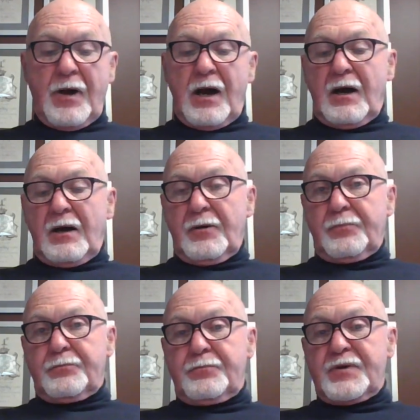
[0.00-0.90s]
Uh,
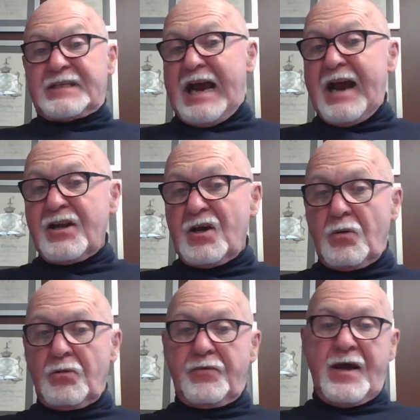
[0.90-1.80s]

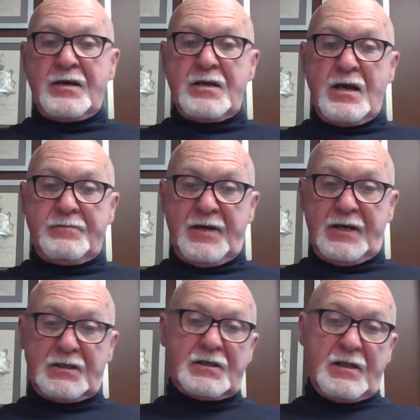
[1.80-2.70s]
Pisanio then
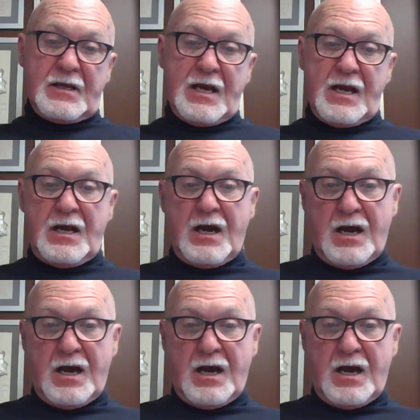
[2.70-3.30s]
admits that